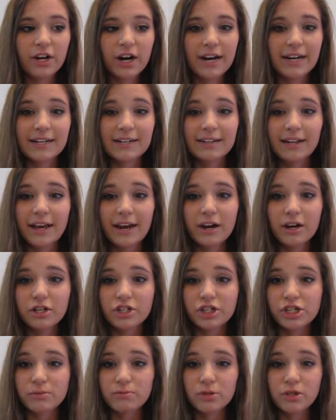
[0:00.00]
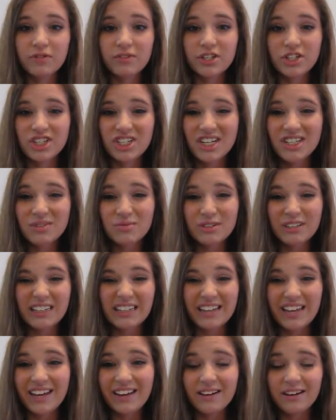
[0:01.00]
and Claire just moved, and she doesn't
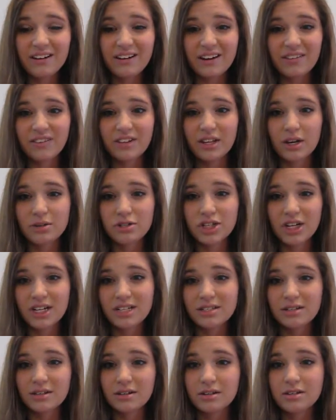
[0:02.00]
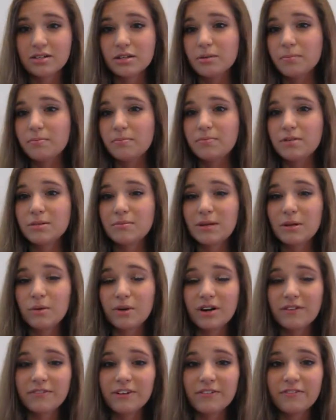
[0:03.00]
really like her, even though she considers her to be
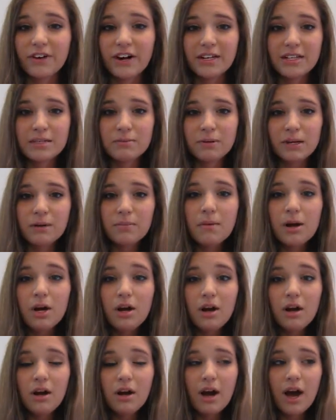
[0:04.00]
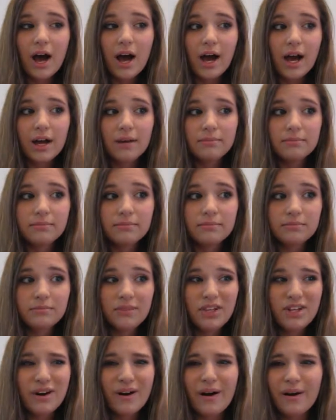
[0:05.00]
one of her friends. But
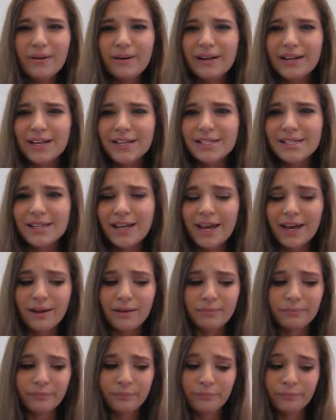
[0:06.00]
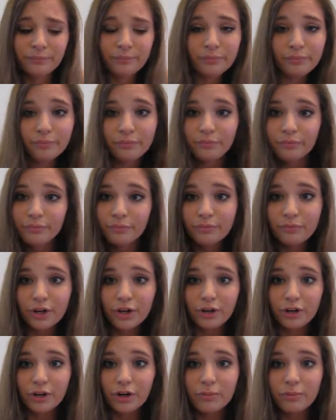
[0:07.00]
you know how it is,
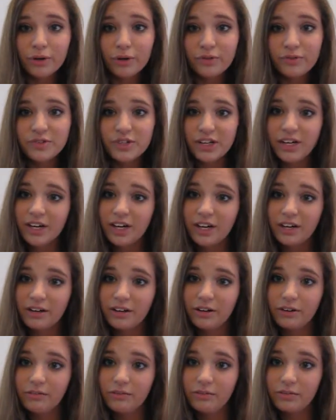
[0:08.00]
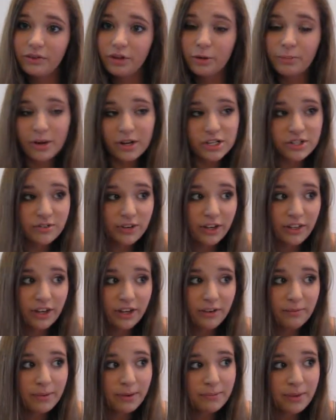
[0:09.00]
the girl moves in, and your best friend
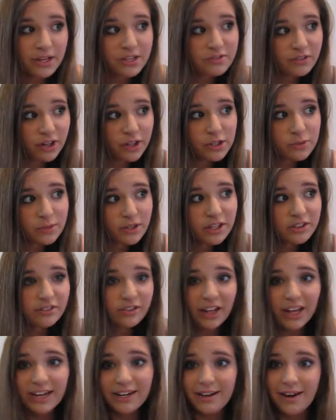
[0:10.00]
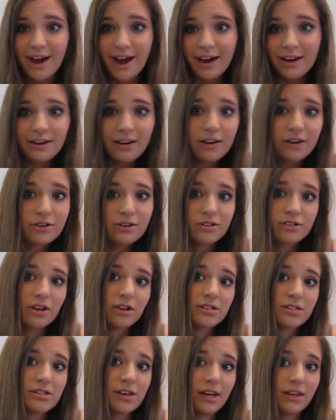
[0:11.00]
that you've been best friends with for 9 years
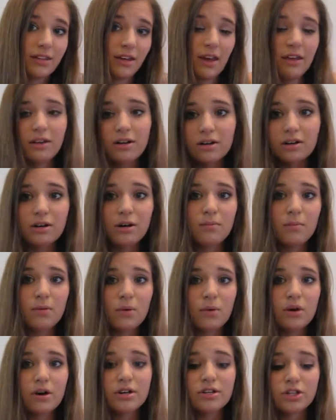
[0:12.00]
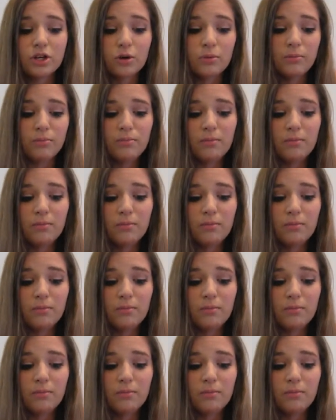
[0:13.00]
starts to like the other girl more. So